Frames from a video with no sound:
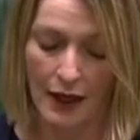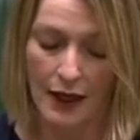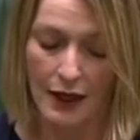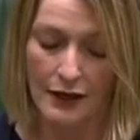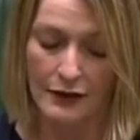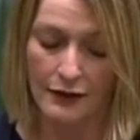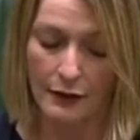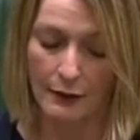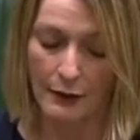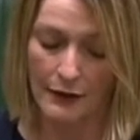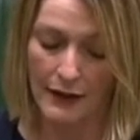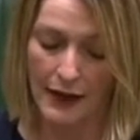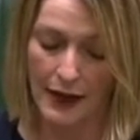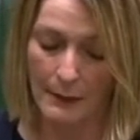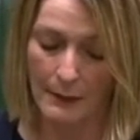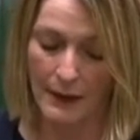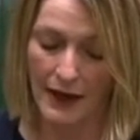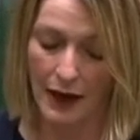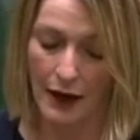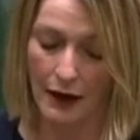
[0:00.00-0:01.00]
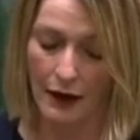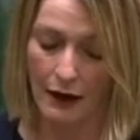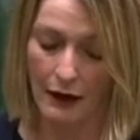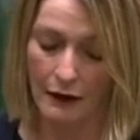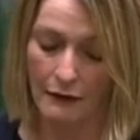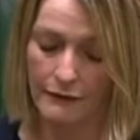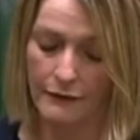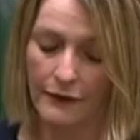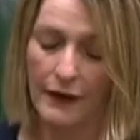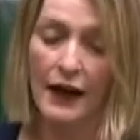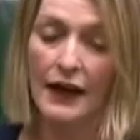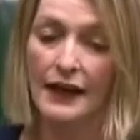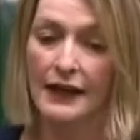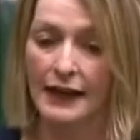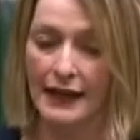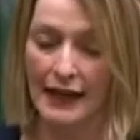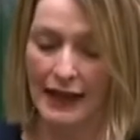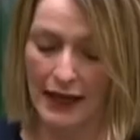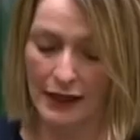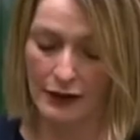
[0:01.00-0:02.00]
So on their behalf, I
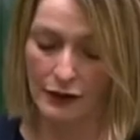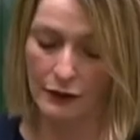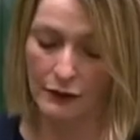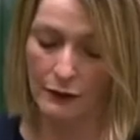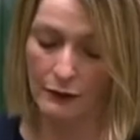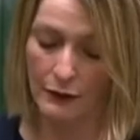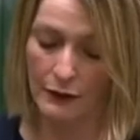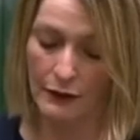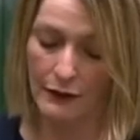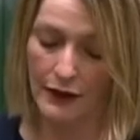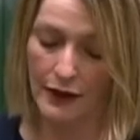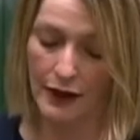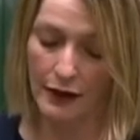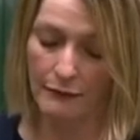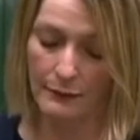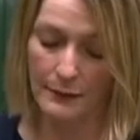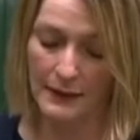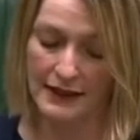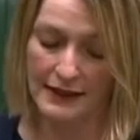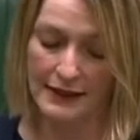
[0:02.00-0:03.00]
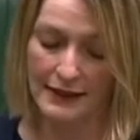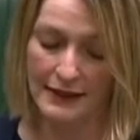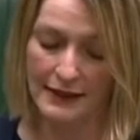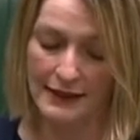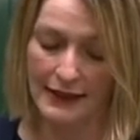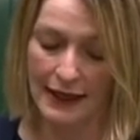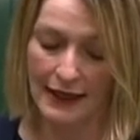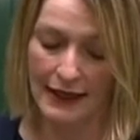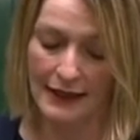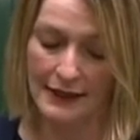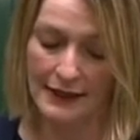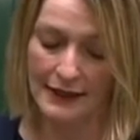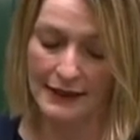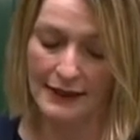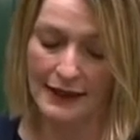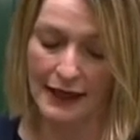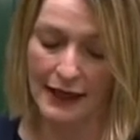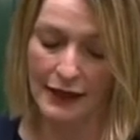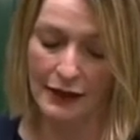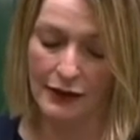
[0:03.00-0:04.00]
again call on the government today to
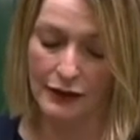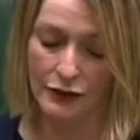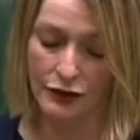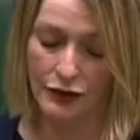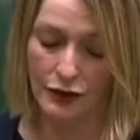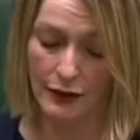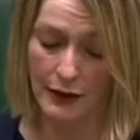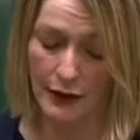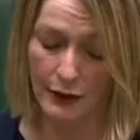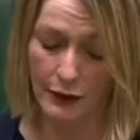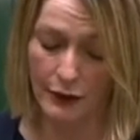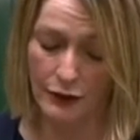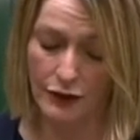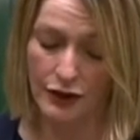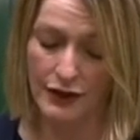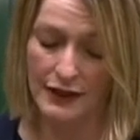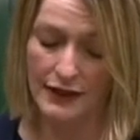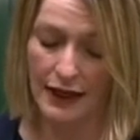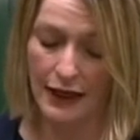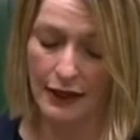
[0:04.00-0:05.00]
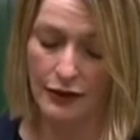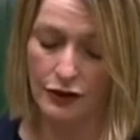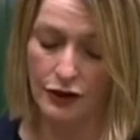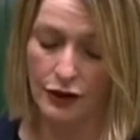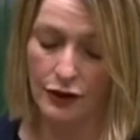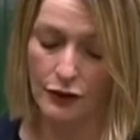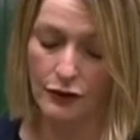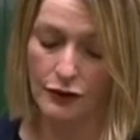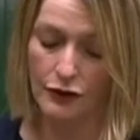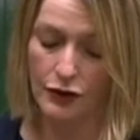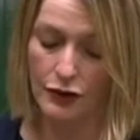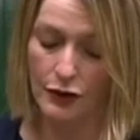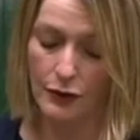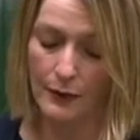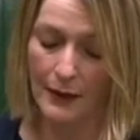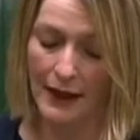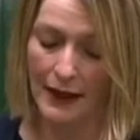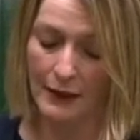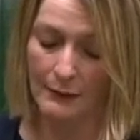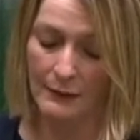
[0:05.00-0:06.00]
take urgent action on
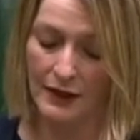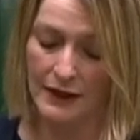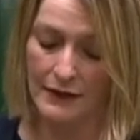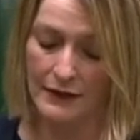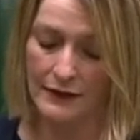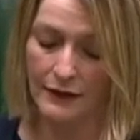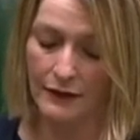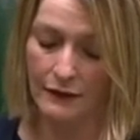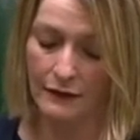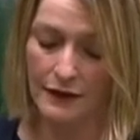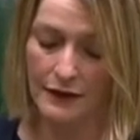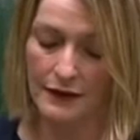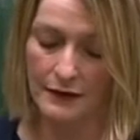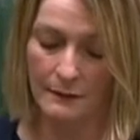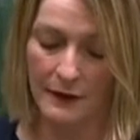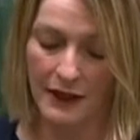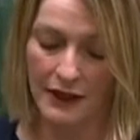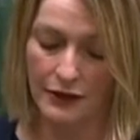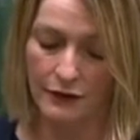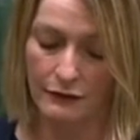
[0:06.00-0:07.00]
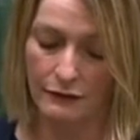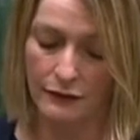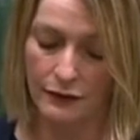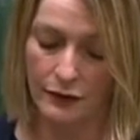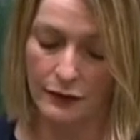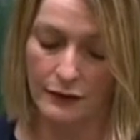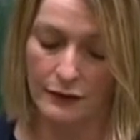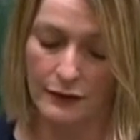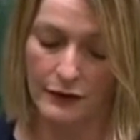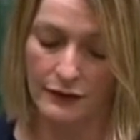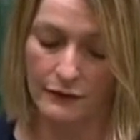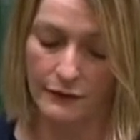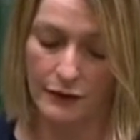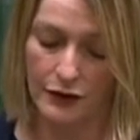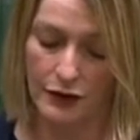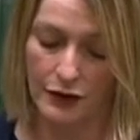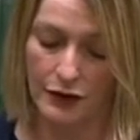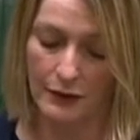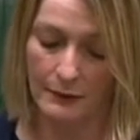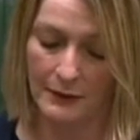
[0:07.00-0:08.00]
two elements of the special rules for
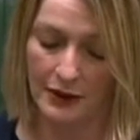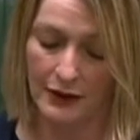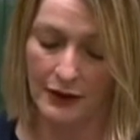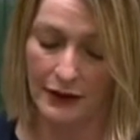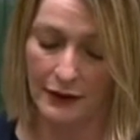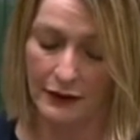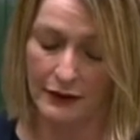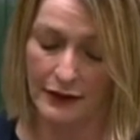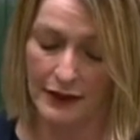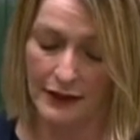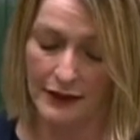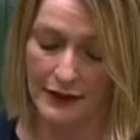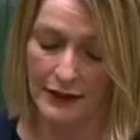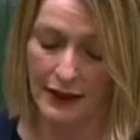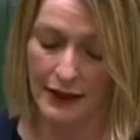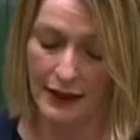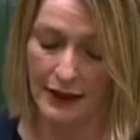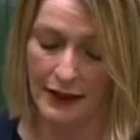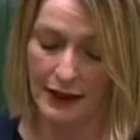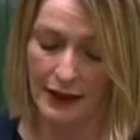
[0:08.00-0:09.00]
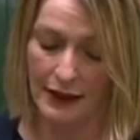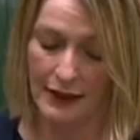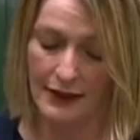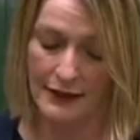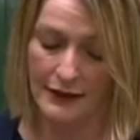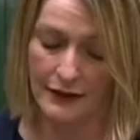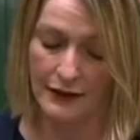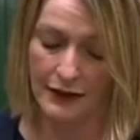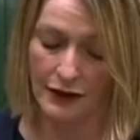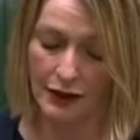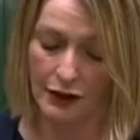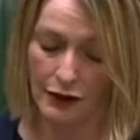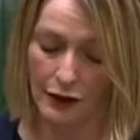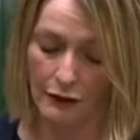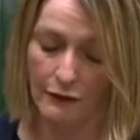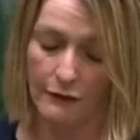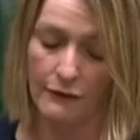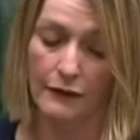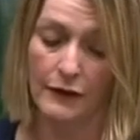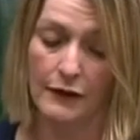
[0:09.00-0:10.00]
terminal illness guidelines that are
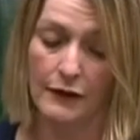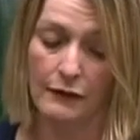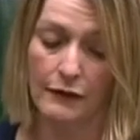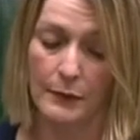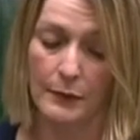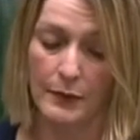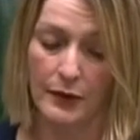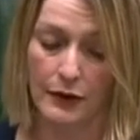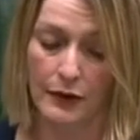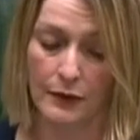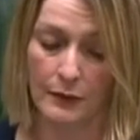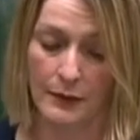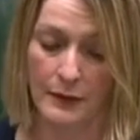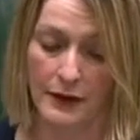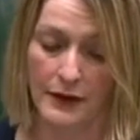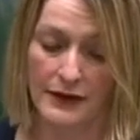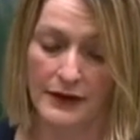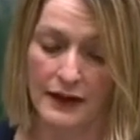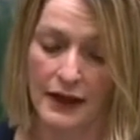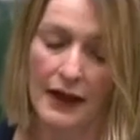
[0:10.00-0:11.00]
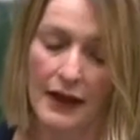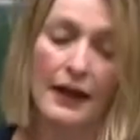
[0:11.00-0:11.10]
not fit for purpose.